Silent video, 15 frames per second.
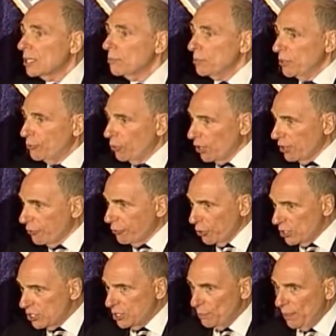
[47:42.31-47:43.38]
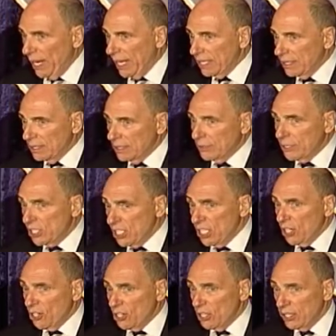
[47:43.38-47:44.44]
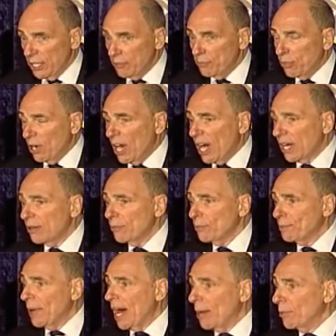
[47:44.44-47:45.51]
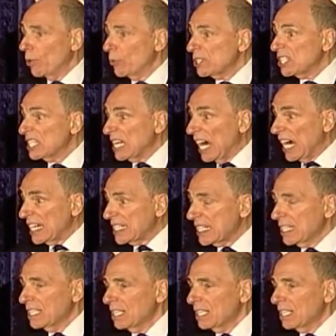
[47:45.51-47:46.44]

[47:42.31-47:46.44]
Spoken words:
before the first debate because he heard that Barack Obama was not